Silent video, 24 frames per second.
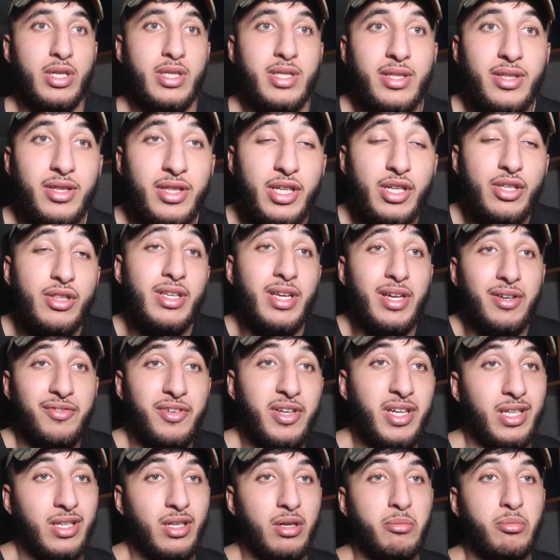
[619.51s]
It's clearly a
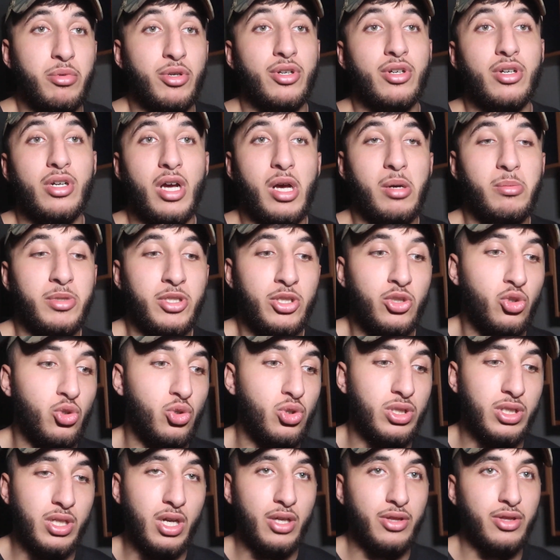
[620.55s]
fake number. I mean, you
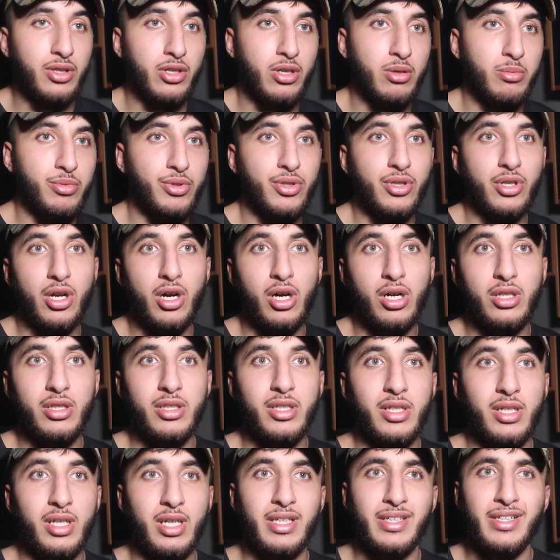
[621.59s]
just got the number, called
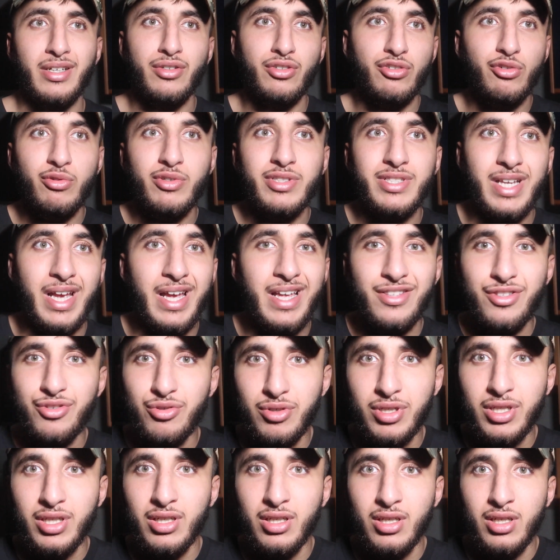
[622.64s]
it, and now no one's
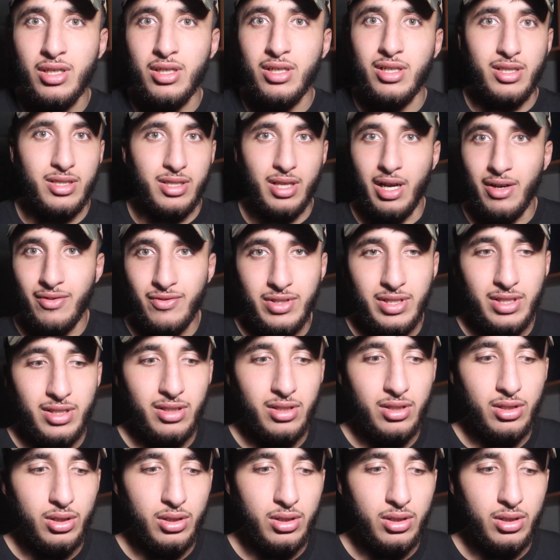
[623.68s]
answering. It's obvious.